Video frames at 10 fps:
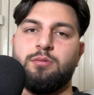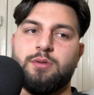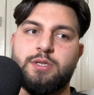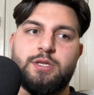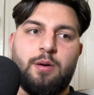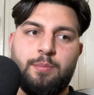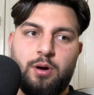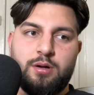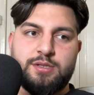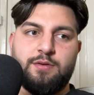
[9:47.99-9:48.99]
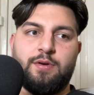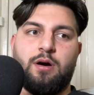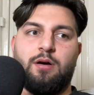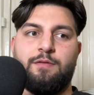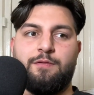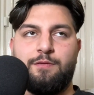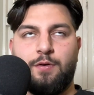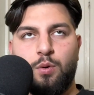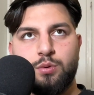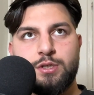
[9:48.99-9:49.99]
Some parts of it are
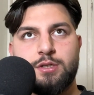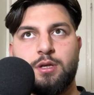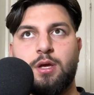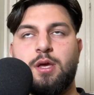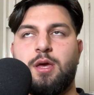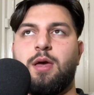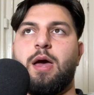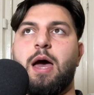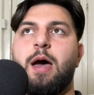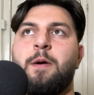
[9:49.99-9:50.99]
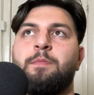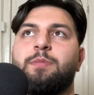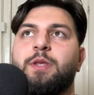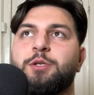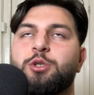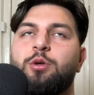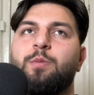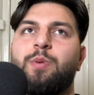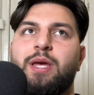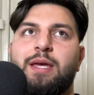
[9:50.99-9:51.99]
false. The true
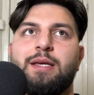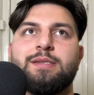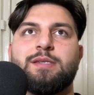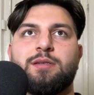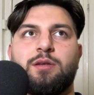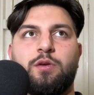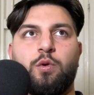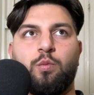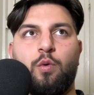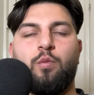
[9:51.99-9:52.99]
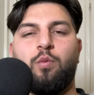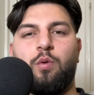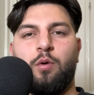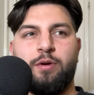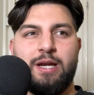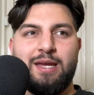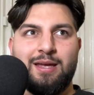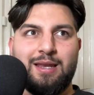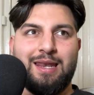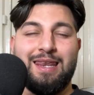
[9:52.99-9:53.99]
bit is you will worry
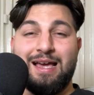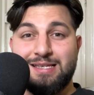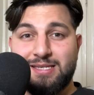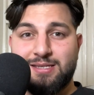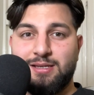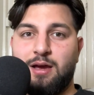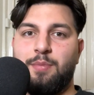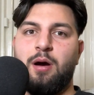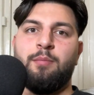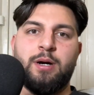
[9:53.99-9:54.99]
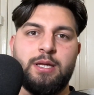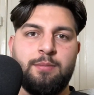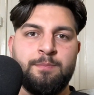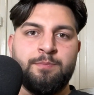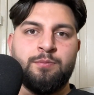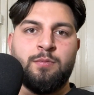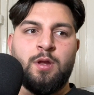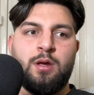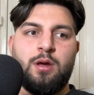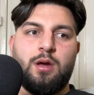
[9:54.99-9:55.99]
less about money.
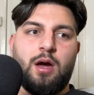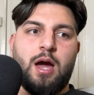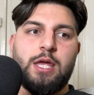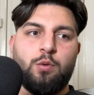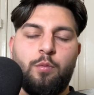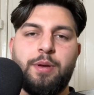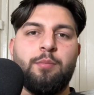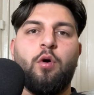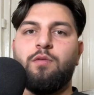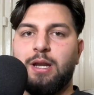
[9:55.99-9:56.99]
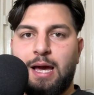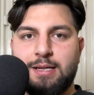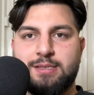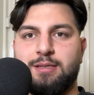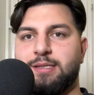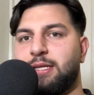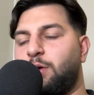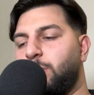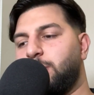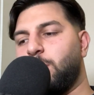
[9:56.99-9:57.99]
You will be more relaxed. It's
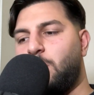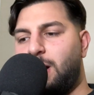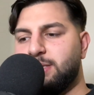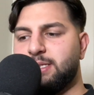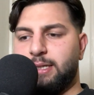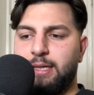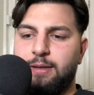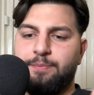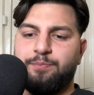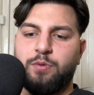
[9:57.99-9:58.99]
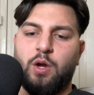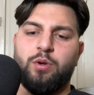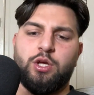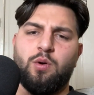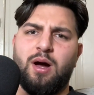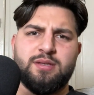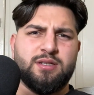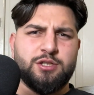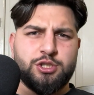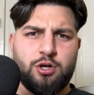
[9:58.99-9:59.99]
like when you go out to eat, when you go out to
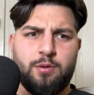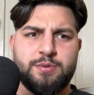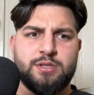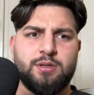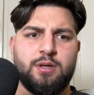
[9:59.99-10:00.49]
the shops.